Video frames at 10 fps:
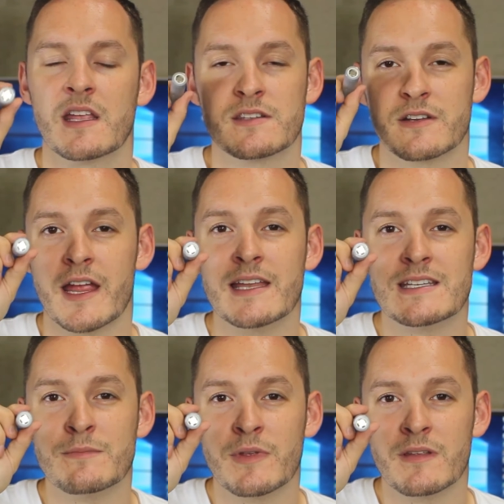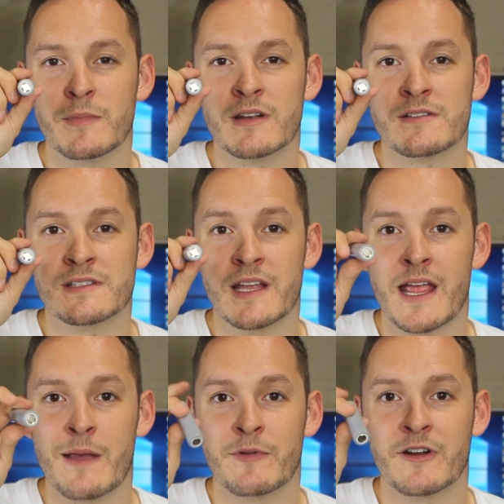because they're 18 millimeters in
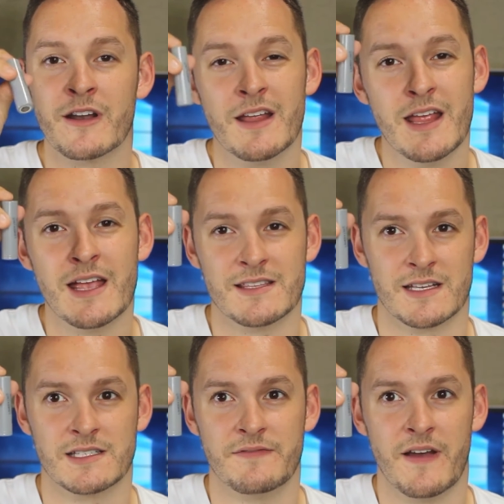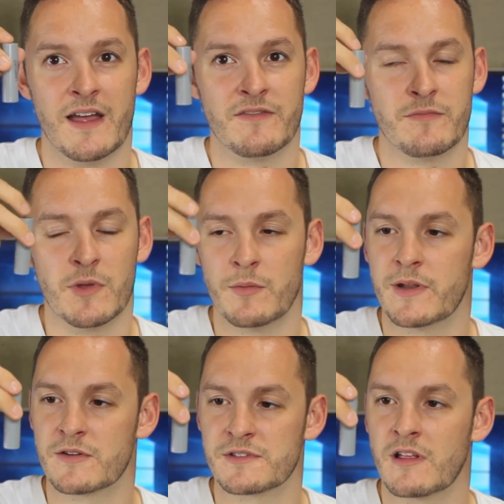diameter and 65 millimeters